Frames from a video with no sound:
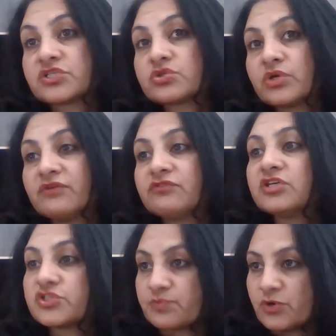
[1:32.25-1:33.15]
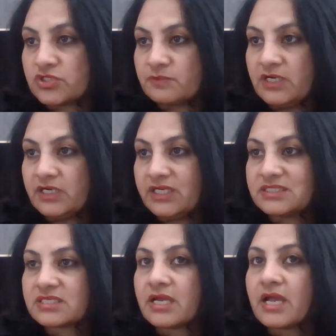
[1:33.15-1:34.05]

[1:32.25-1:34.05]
to give the responsibilities,